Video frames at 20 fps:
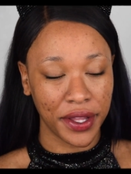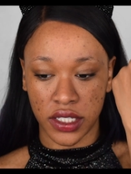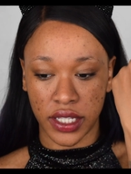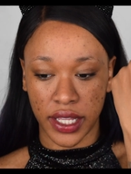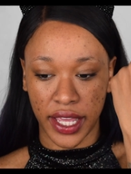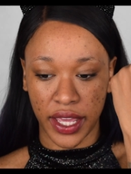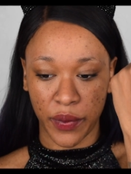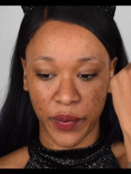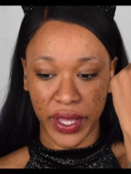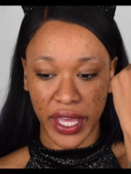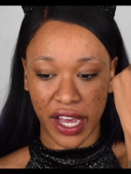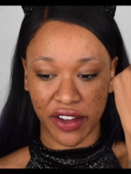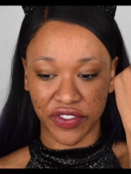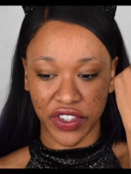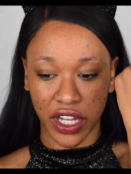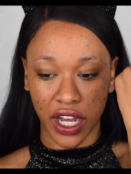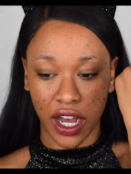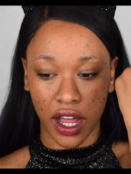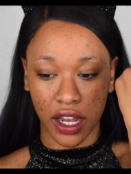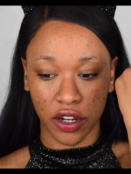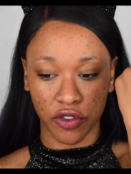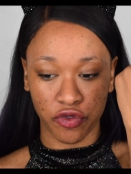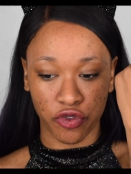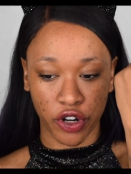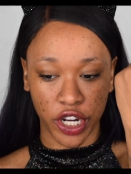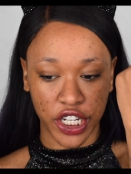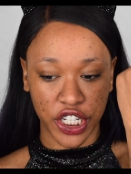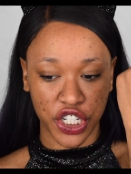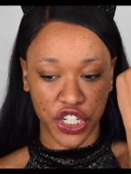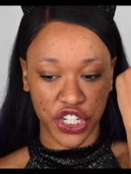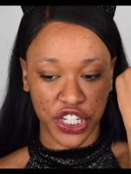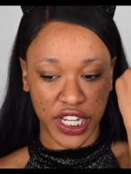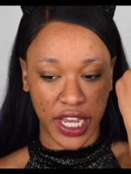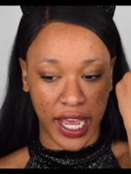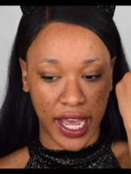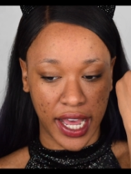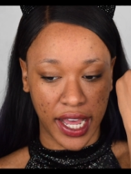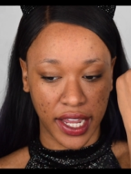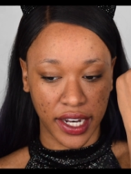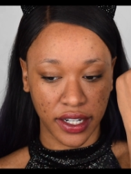So here we have the colour Rich
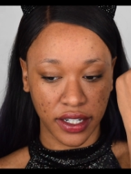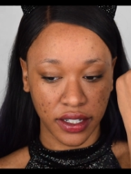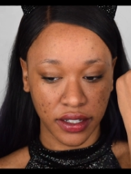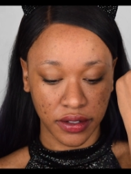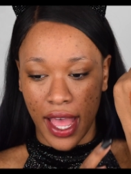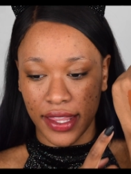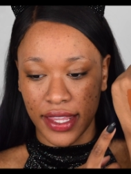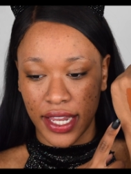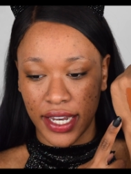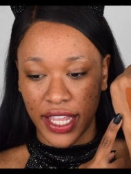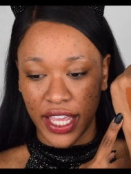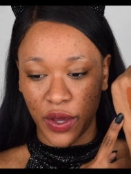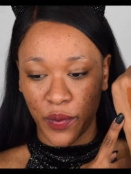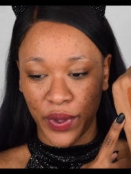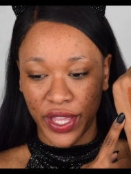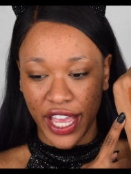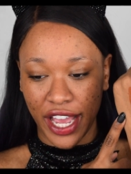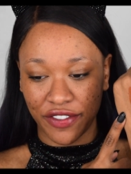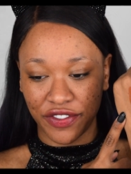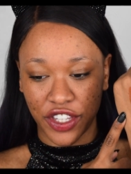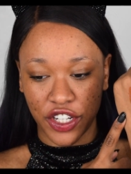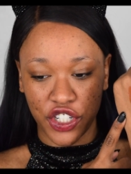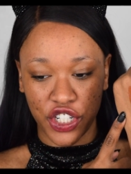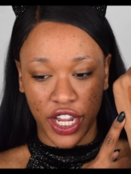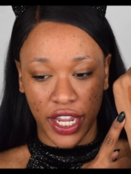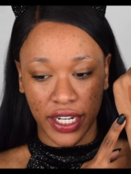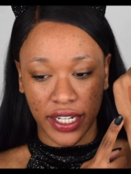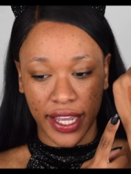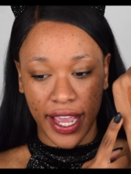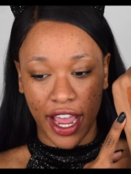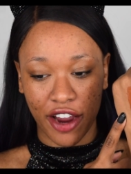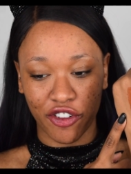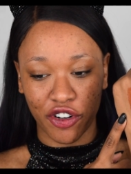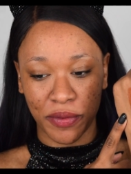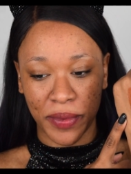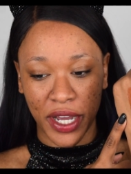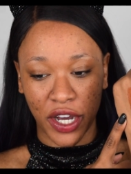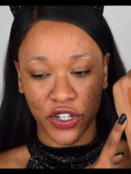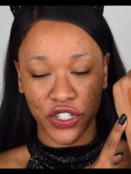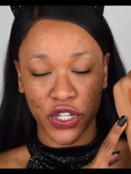Tan and then here we have the shade
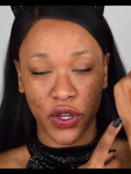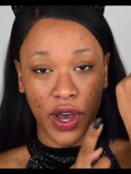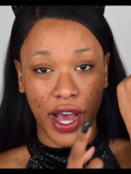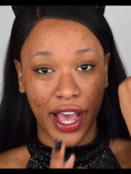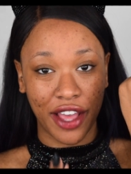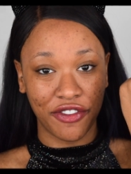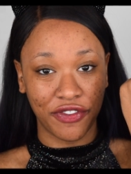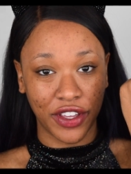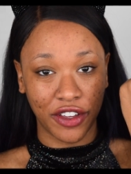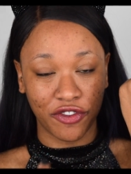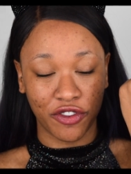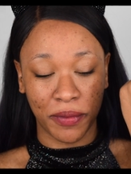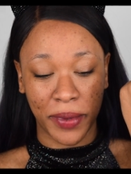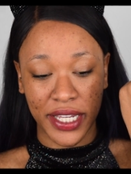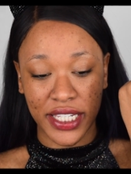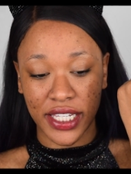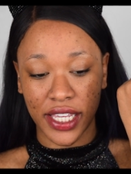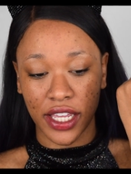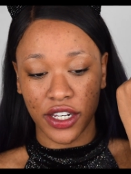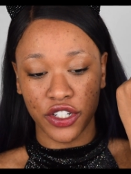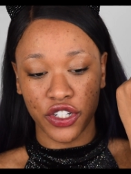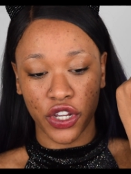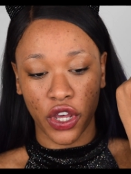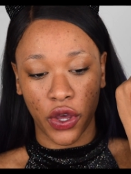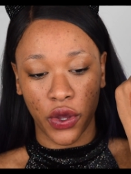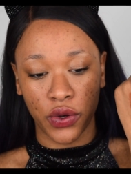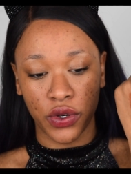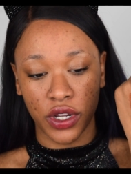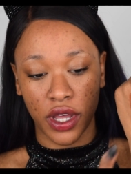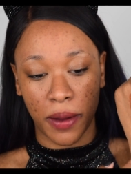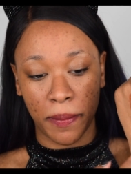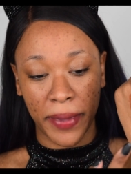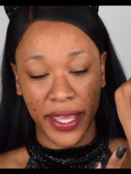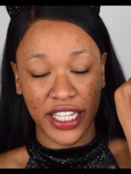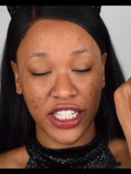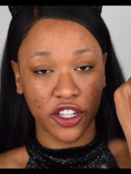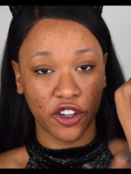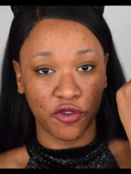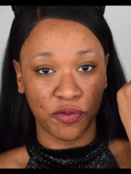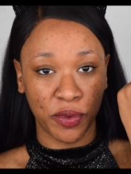Caramel so I think for my skin tone a
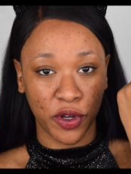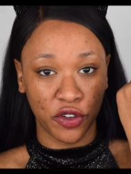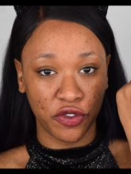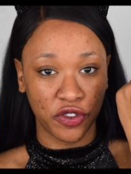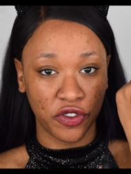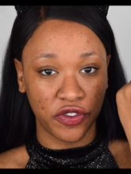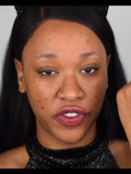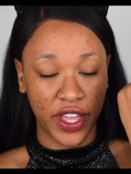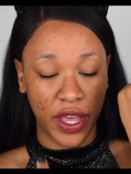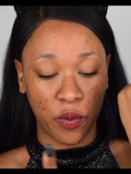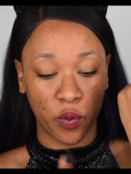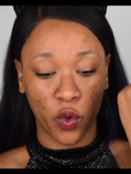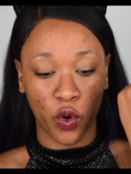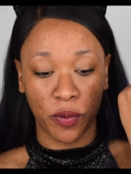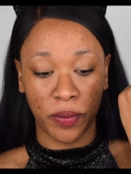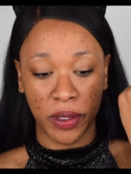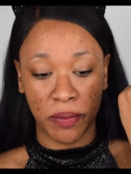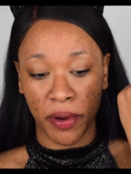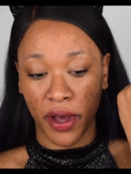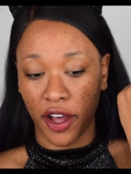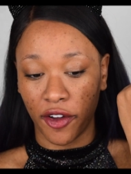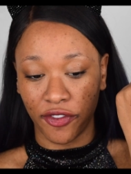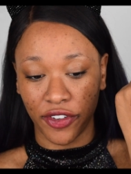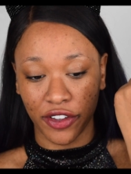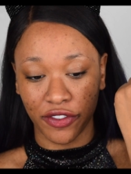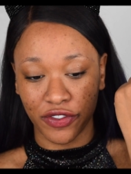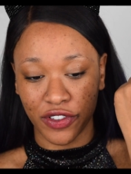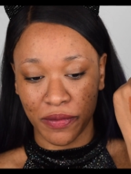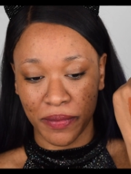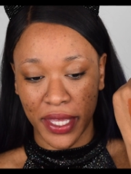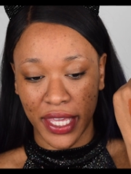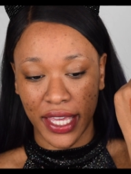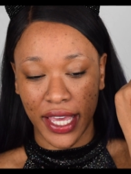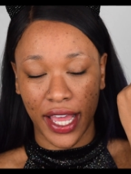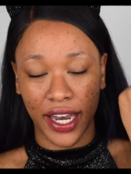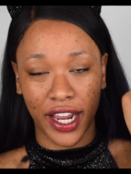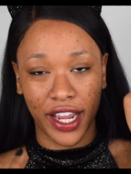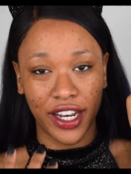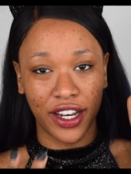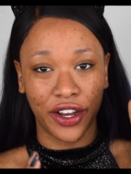mix of both of them will be perfect for me
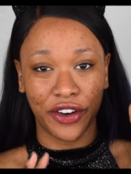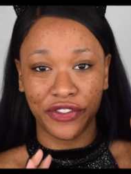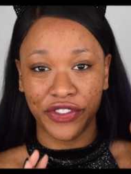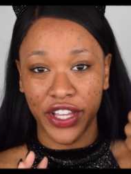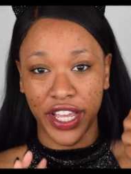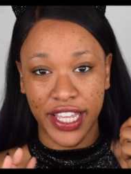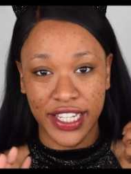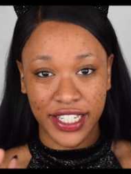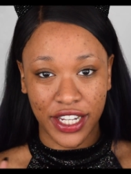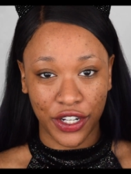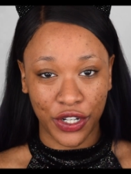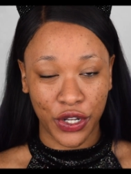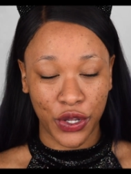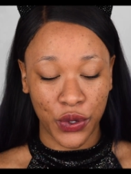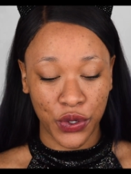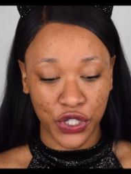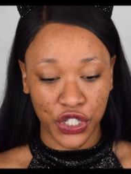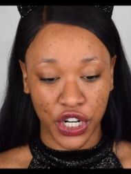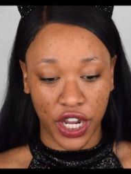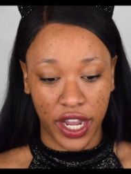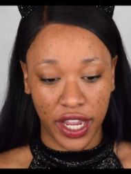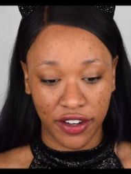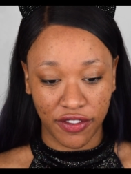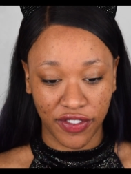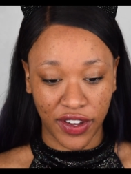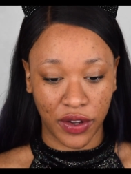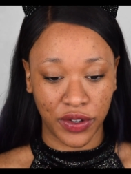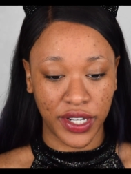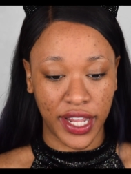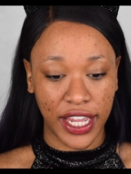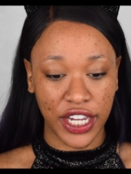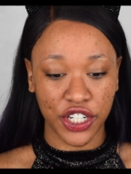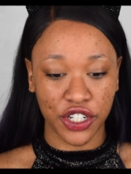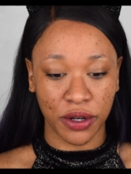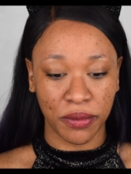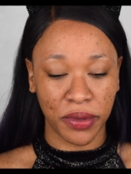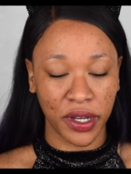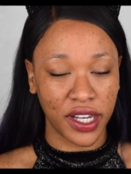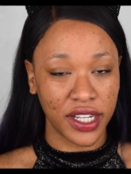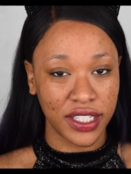and I love that it's a no shine
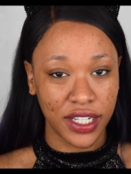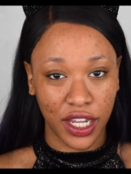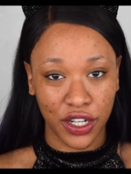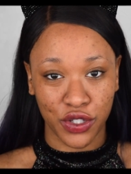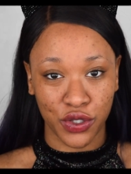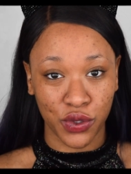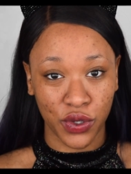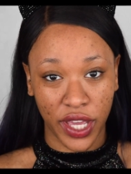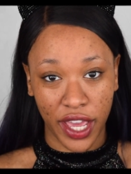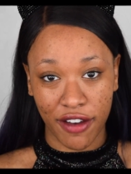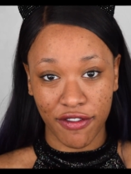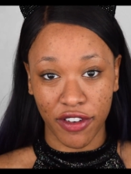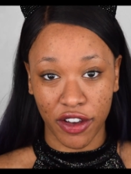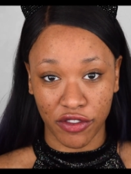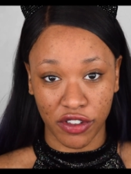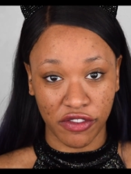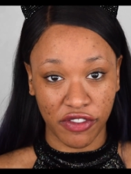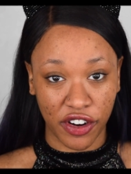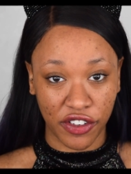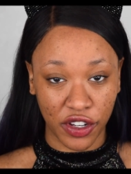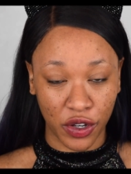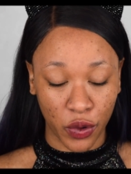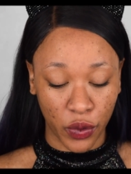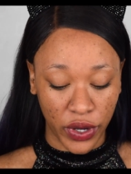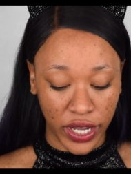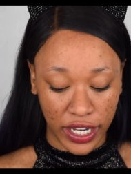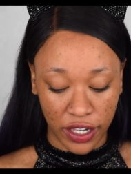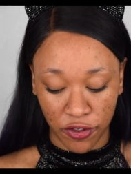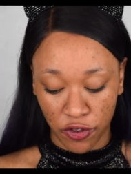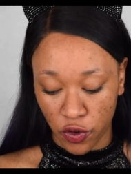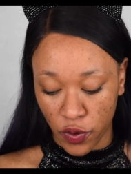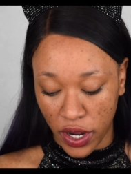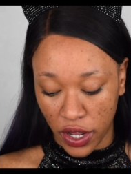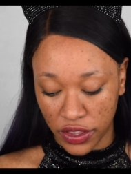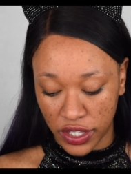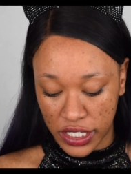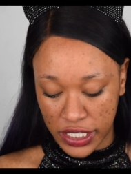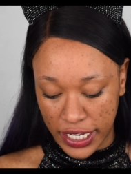foundation because I do get very very oily throughout the